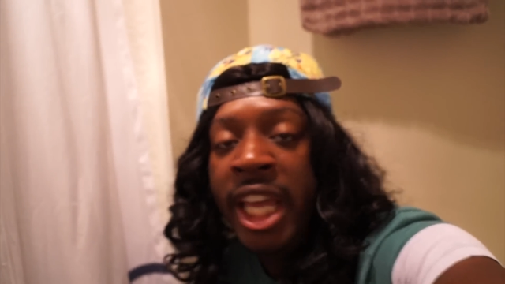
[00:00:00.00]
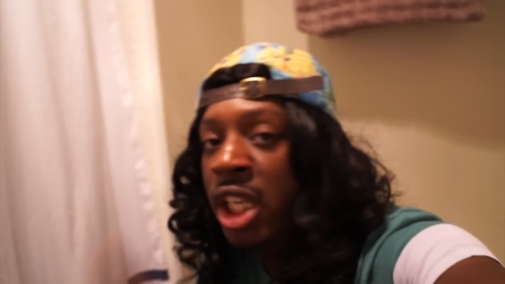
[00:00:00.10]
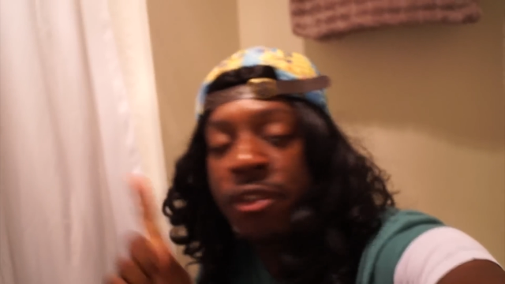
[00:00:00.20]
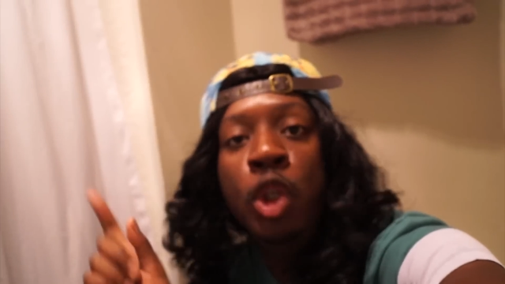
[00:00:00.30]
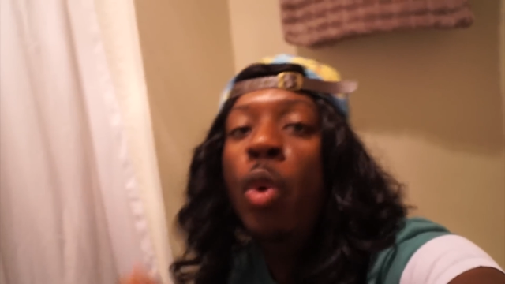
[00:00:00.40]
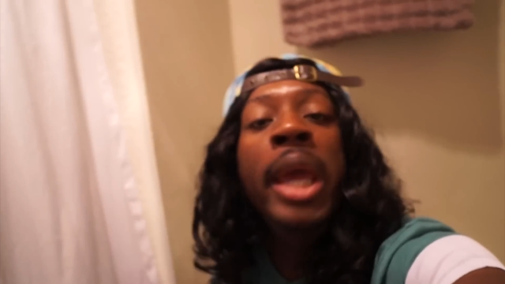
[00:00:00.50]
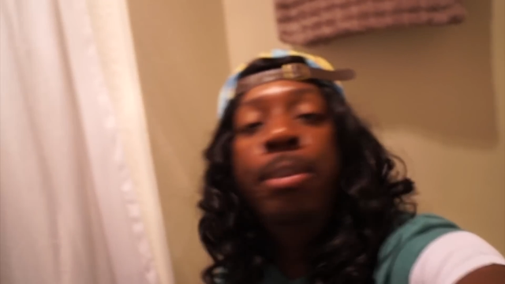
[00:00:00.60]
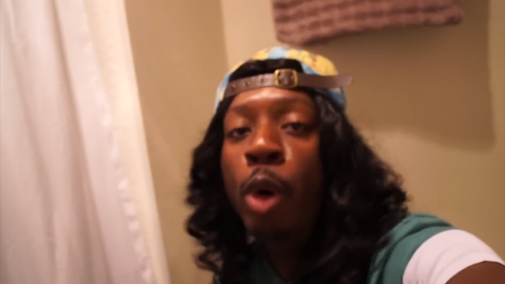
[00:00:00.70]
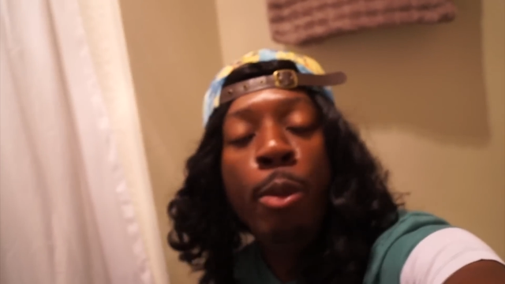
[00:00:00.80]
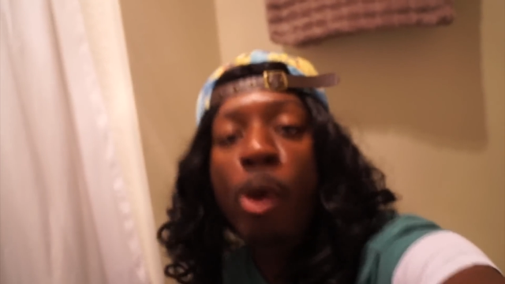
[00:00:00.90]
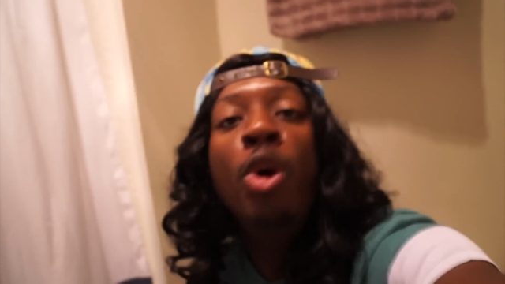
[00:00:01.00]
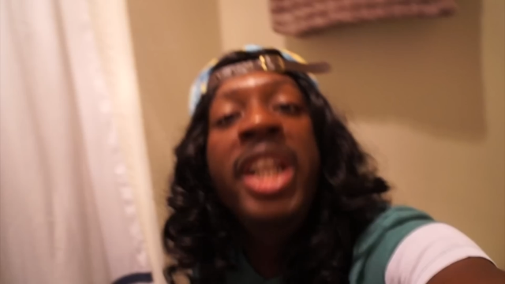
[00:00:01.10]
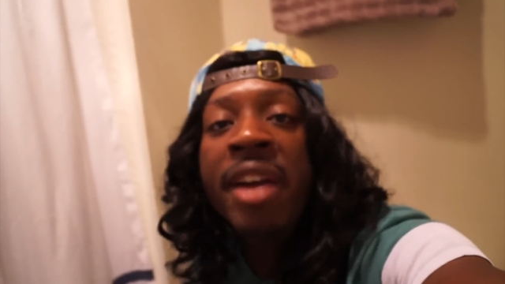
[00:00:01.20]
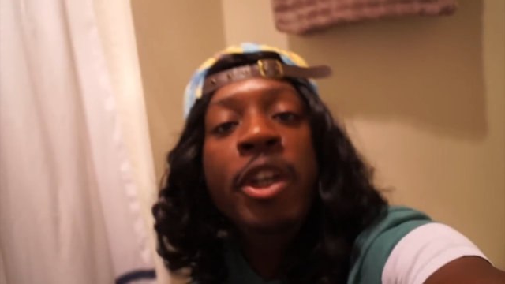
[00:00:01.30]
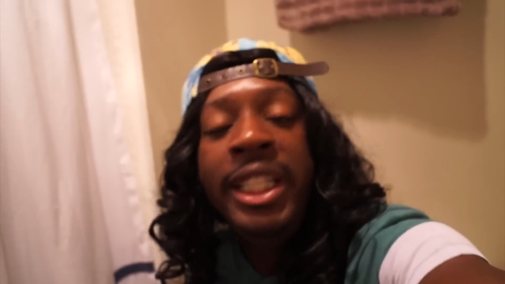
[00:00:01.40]
And if you ain't
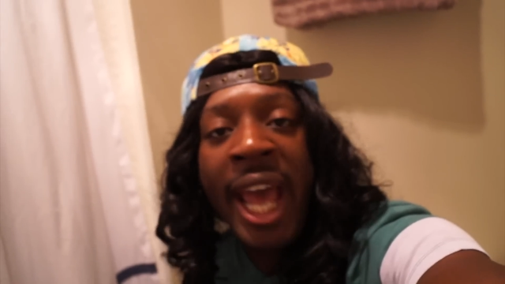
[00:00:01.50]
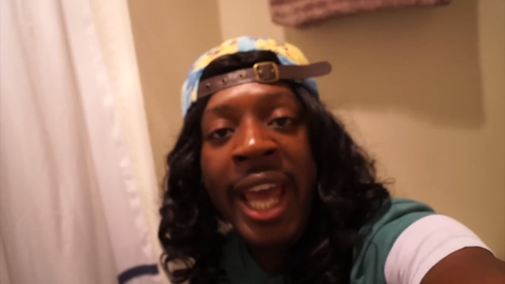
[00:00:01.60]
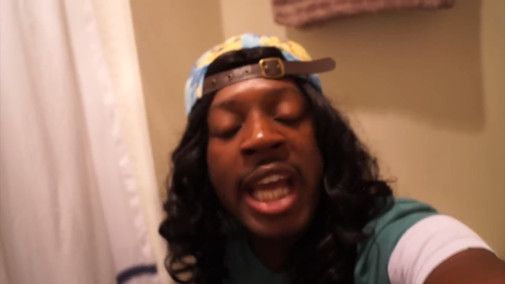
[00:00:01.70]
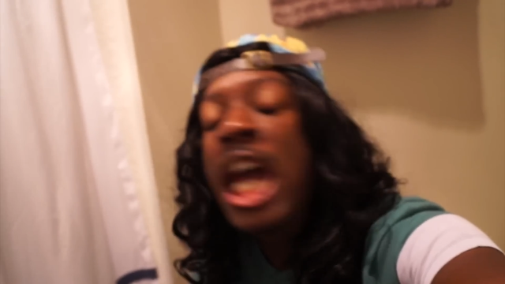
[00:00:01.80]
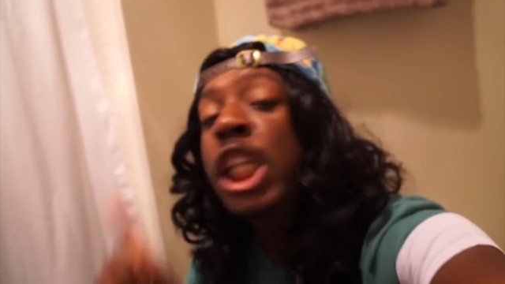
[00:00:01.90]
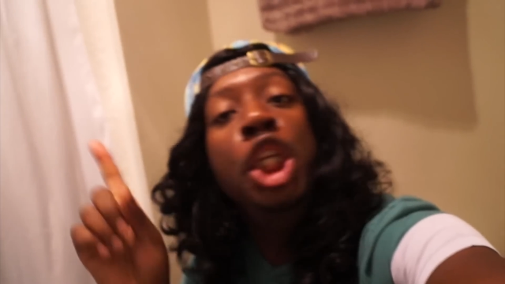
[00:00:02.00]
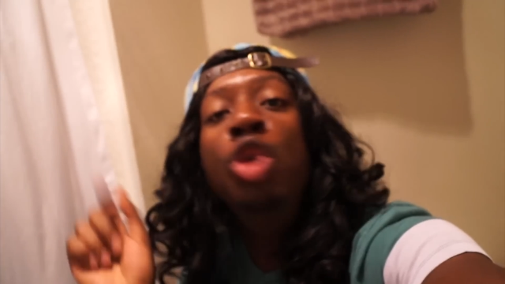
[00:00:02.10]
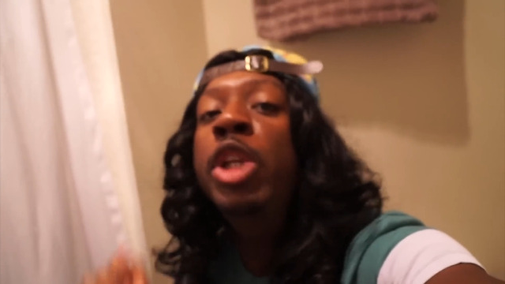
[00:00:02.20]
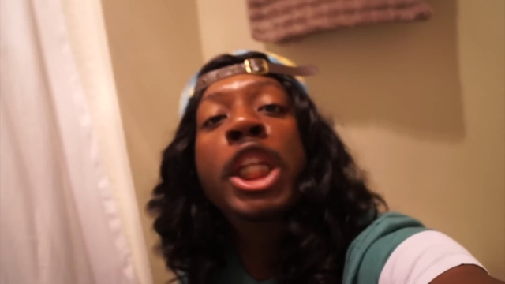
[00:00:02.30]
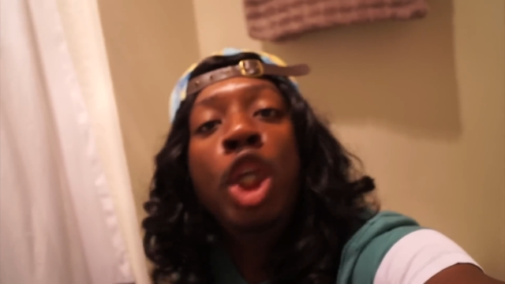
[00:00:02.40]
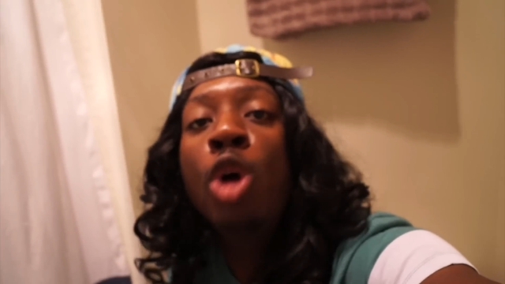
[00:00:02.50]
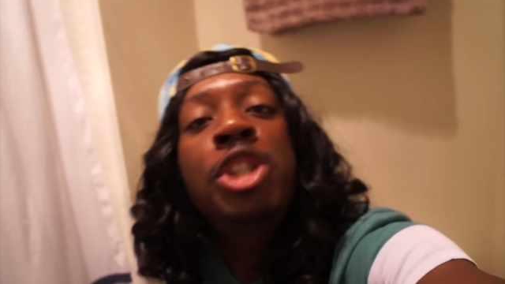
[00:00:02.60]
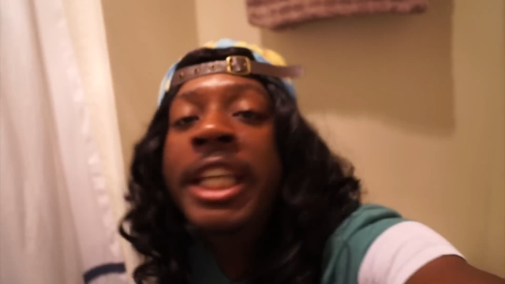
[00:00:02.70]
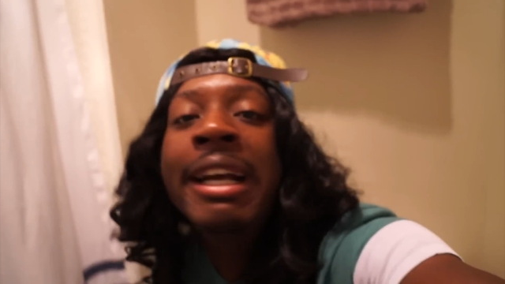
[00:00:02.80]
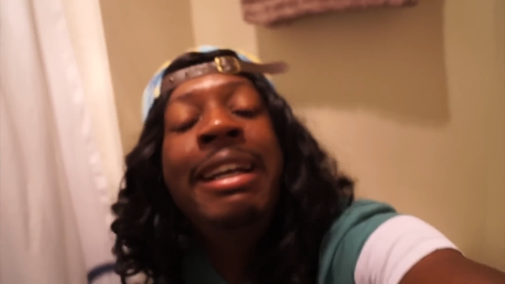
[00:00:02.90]
boo-booing every day, then you need to go
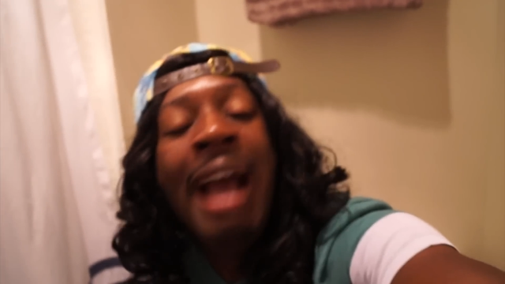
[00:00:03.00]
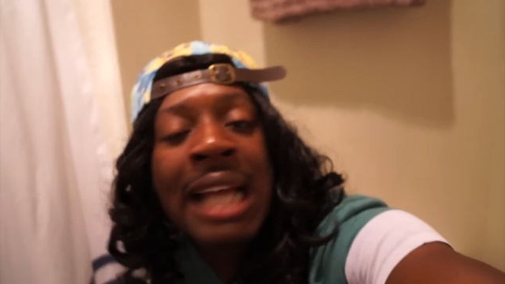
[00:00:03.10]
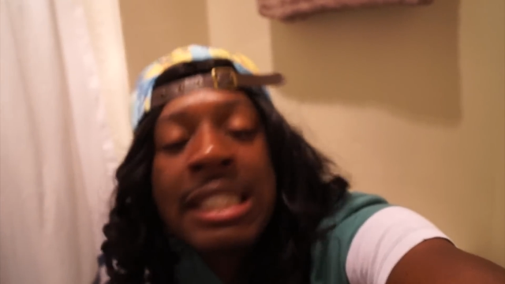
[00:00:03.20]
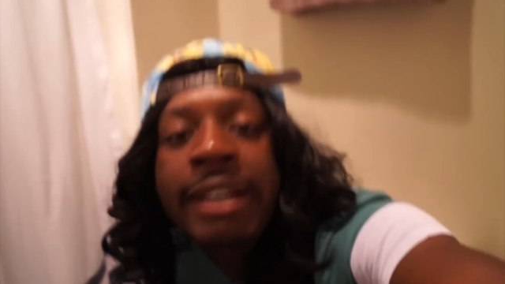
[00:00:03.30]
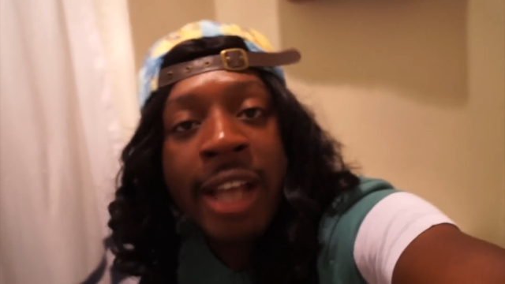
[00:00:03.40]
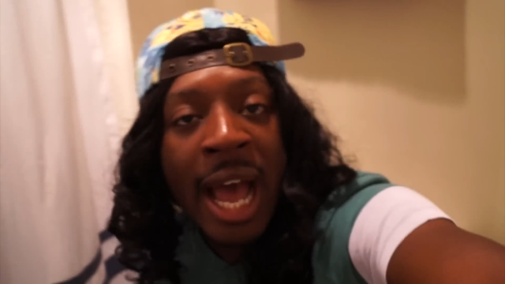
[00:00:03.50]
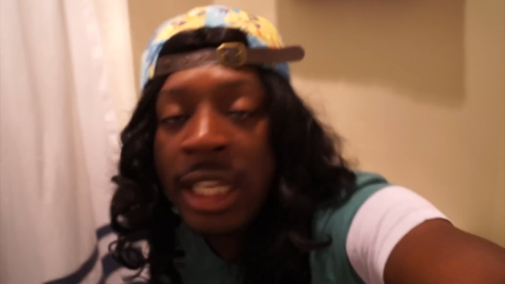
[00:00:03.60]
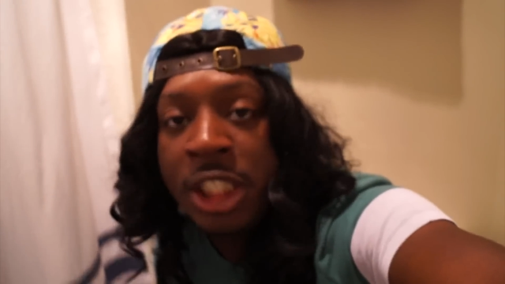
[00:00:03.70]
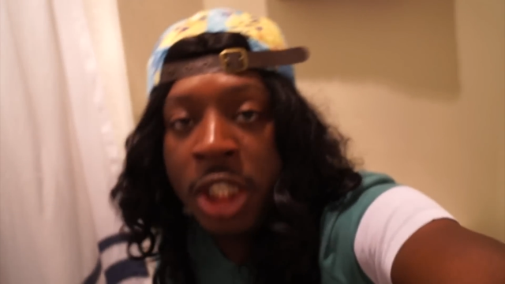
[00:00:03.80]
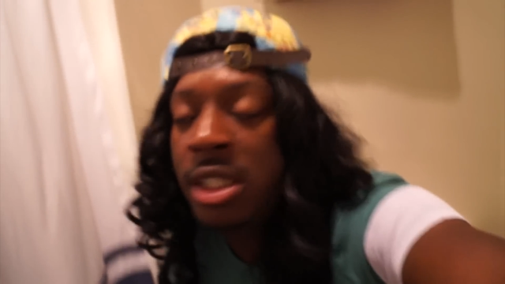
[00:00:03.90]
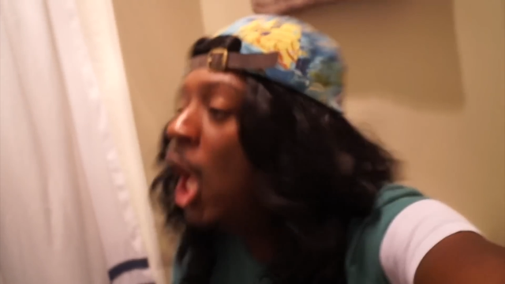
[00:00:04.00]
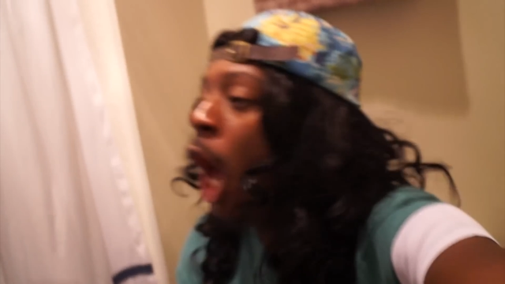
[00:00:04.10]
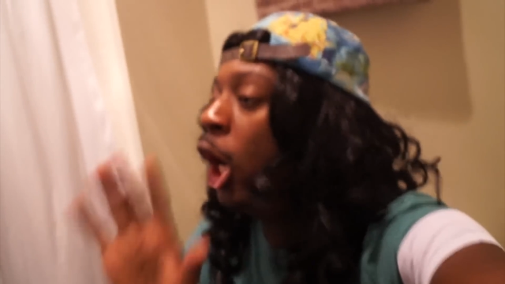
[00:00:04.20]
see a gynecologist,